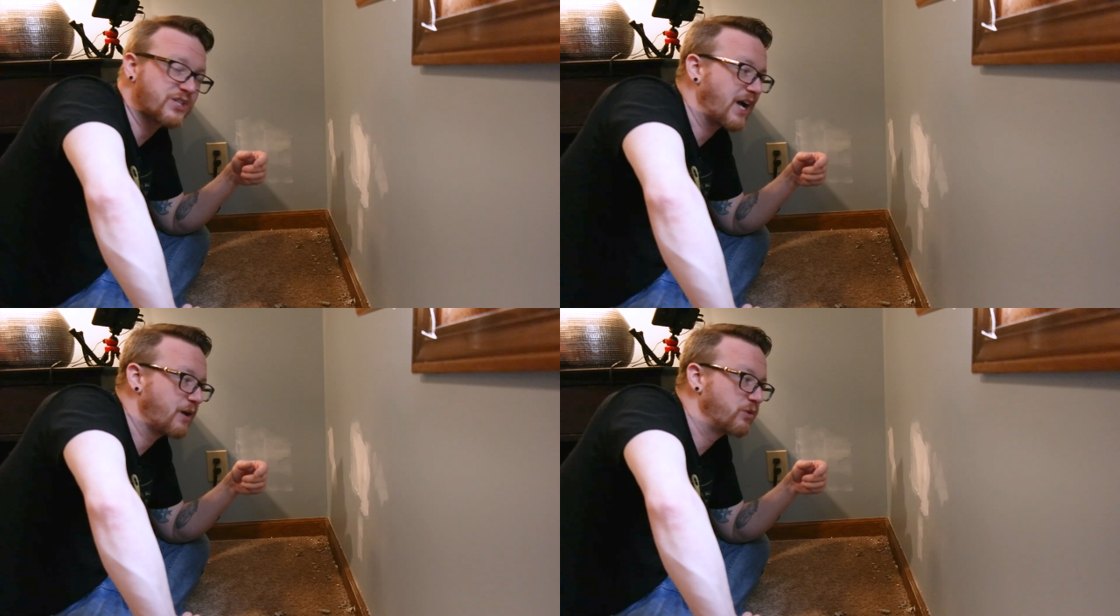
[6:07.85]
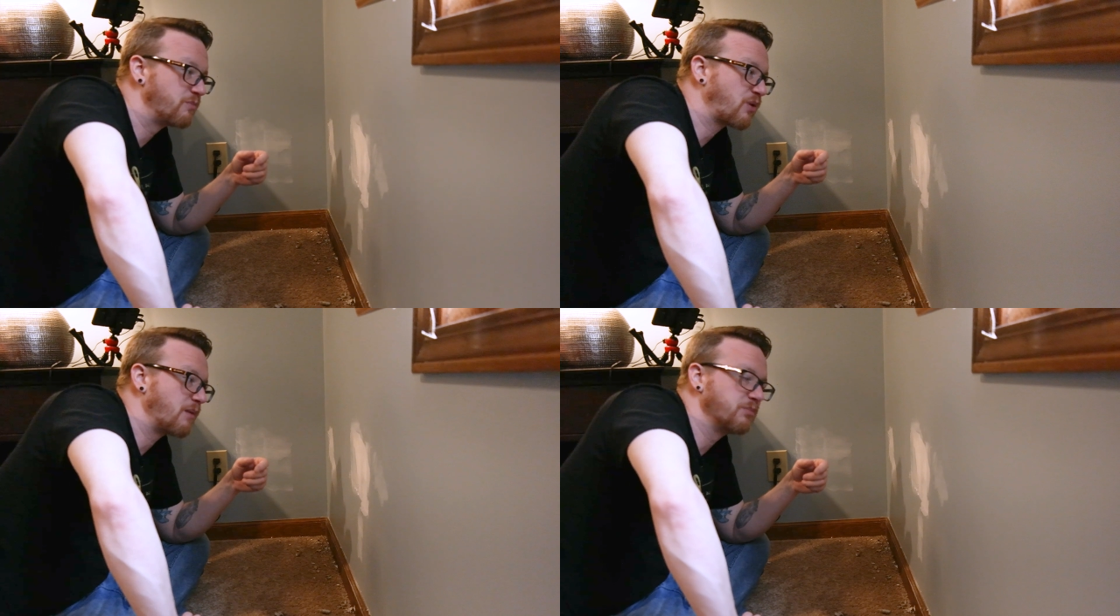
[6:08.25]
I would
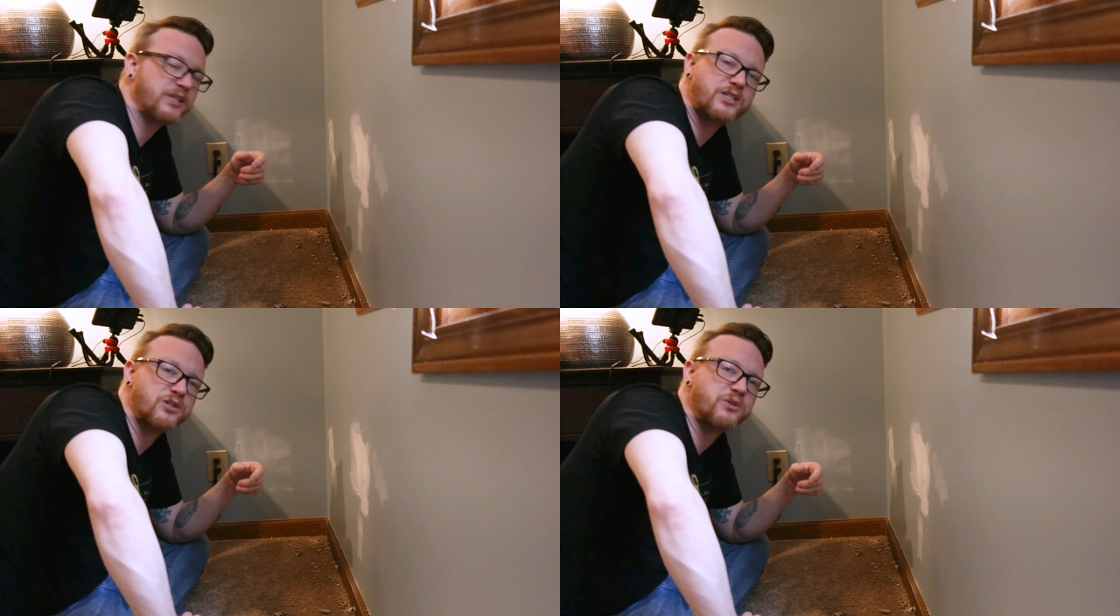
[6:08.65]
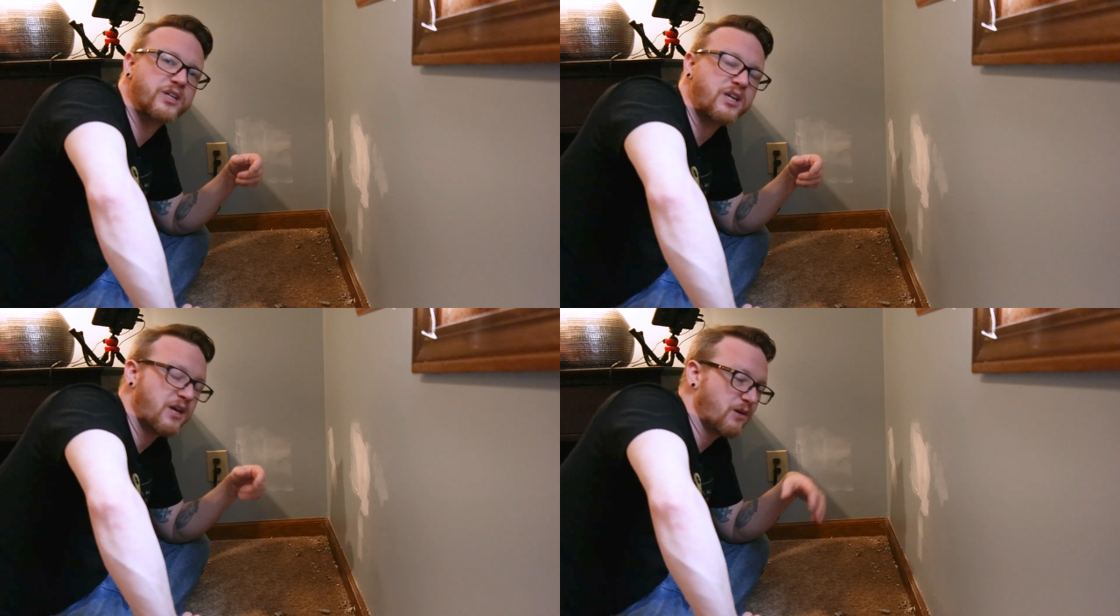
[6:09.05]
probably do it
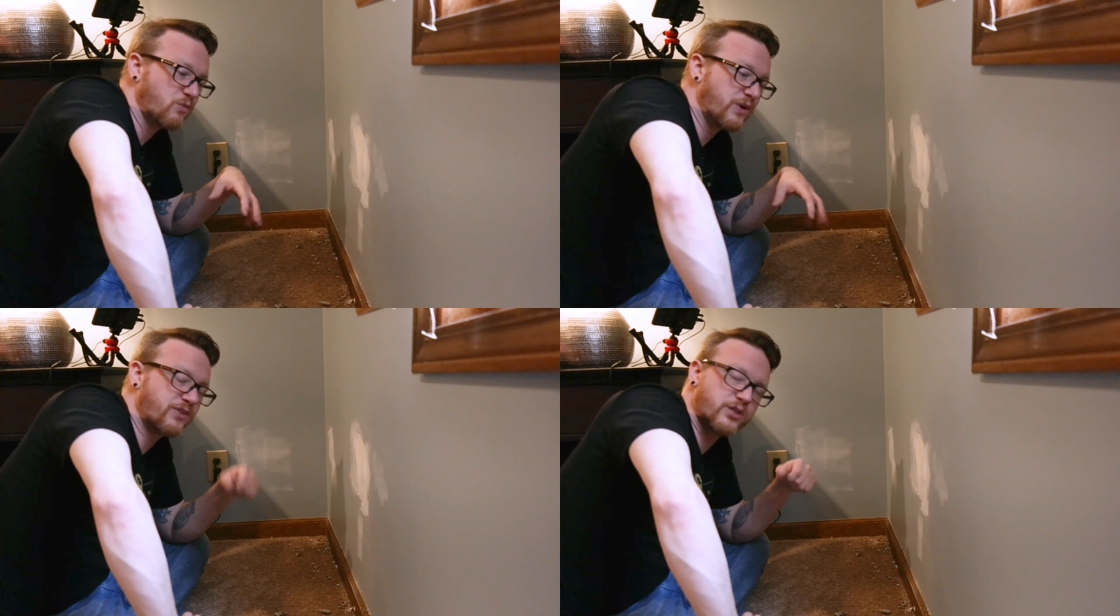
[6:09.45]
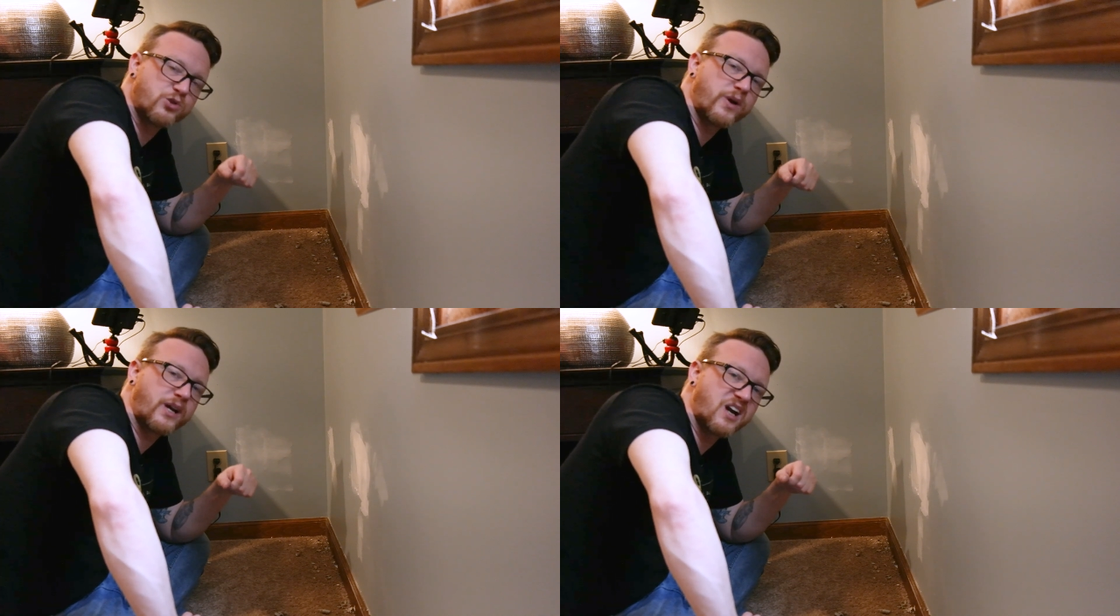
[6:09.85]
with the
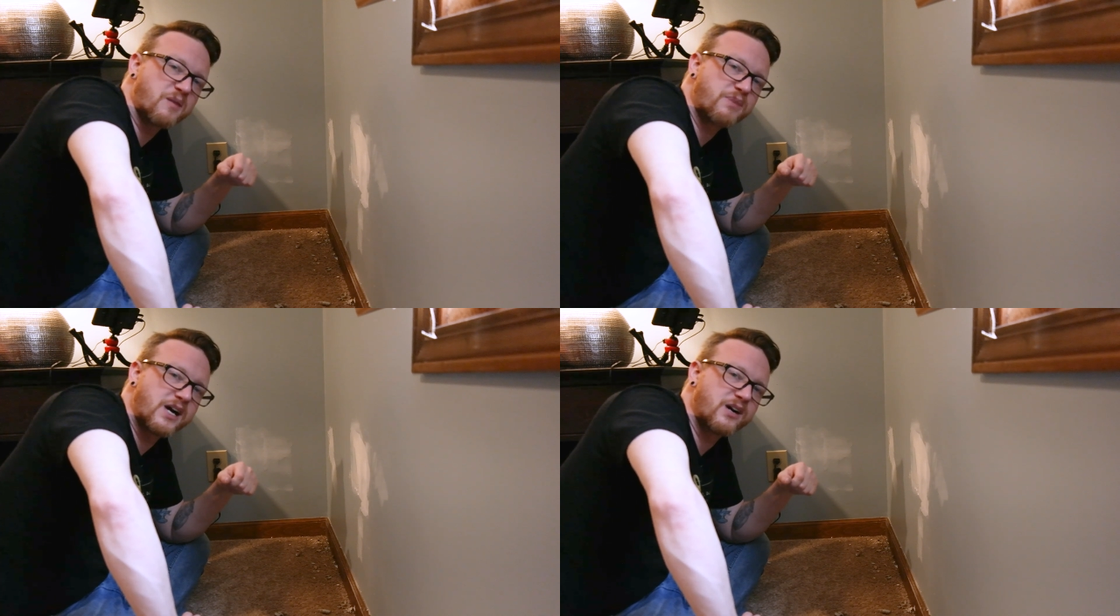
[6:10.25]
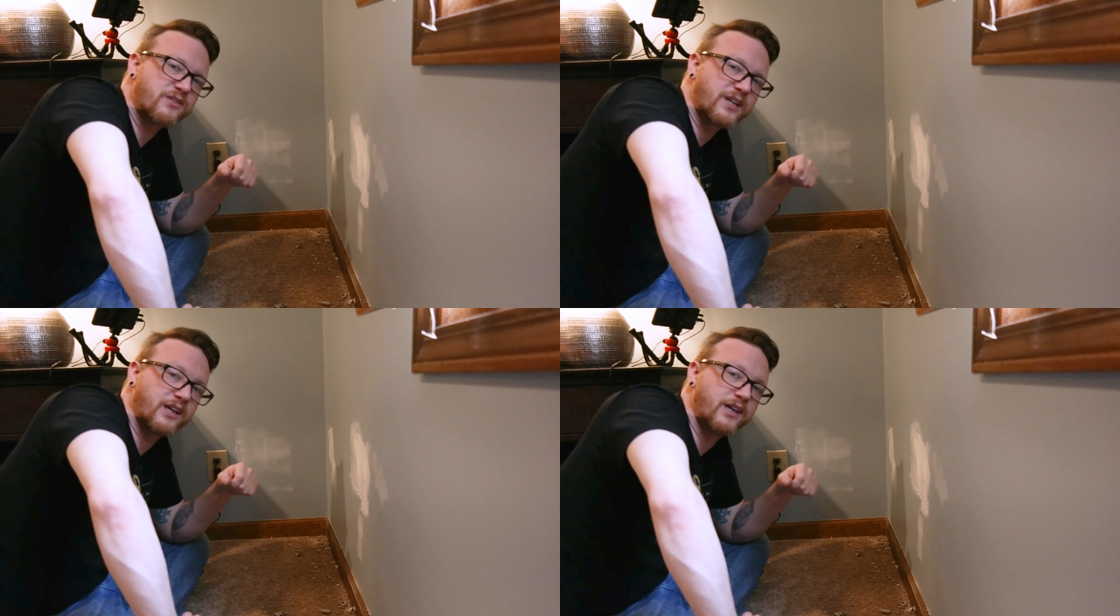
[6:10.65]
joint
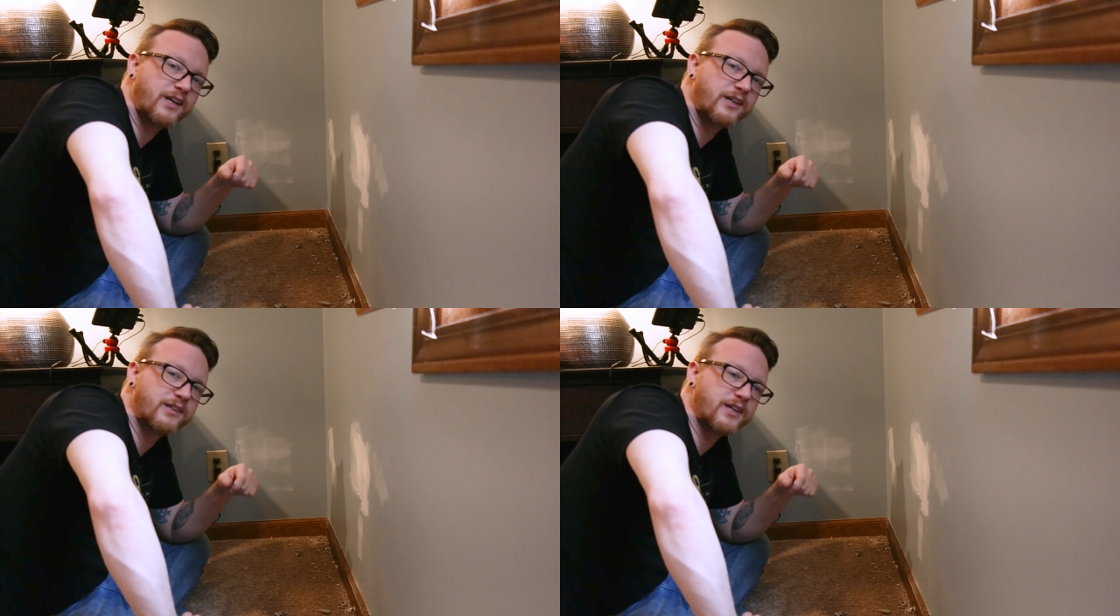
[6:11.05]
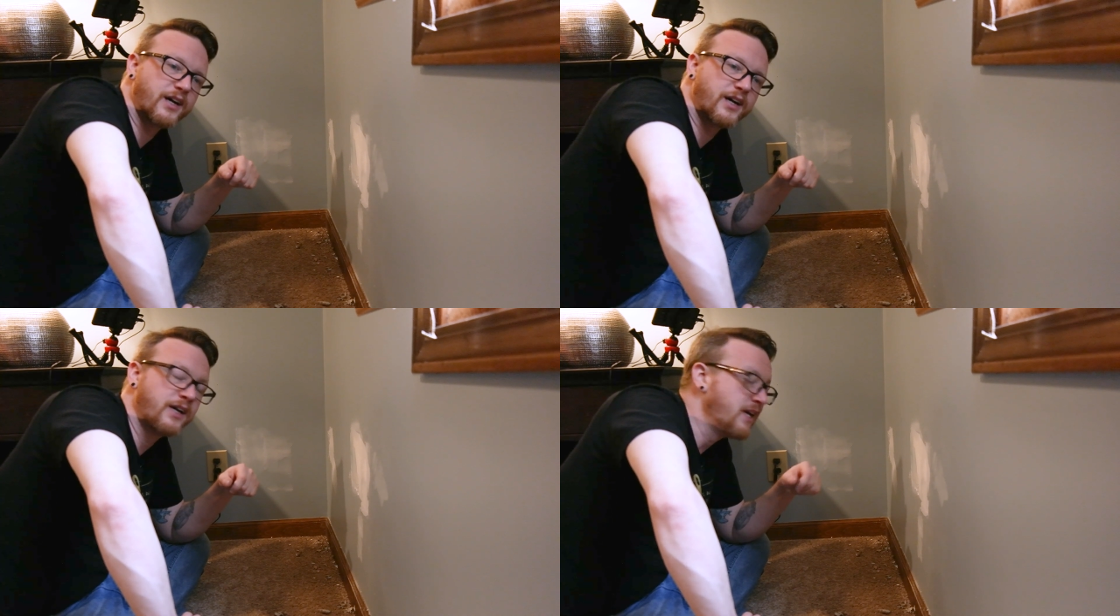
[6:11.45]
compound and
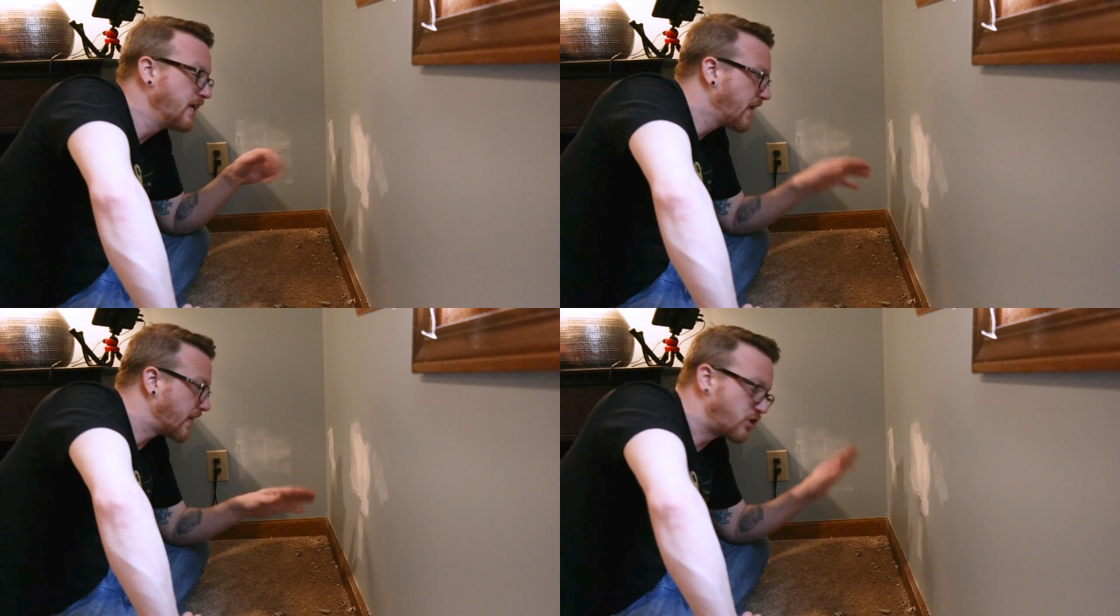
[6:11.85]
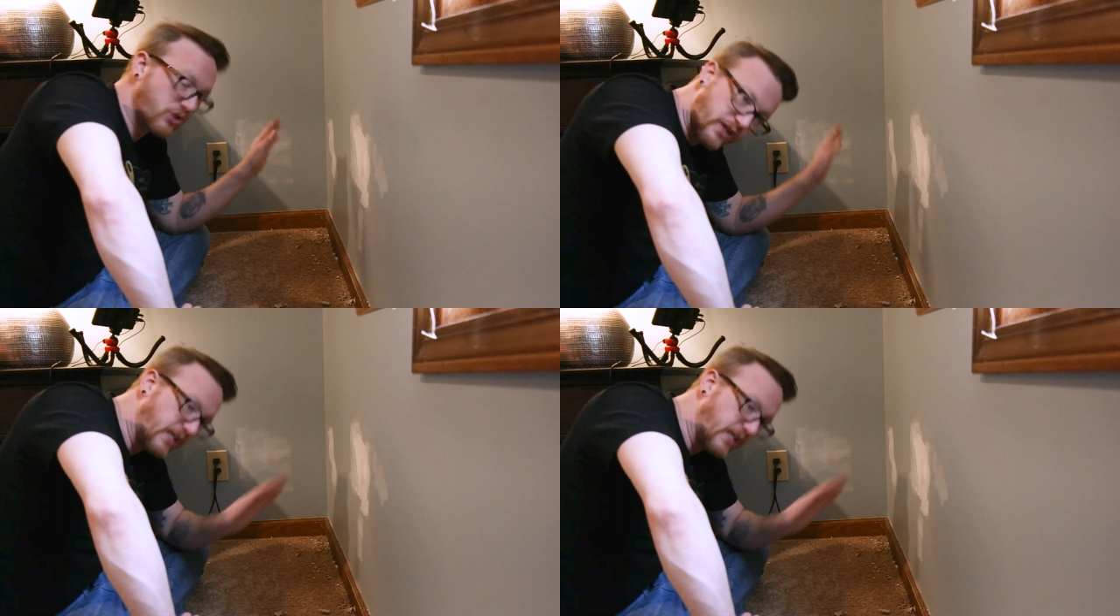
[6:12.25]
do it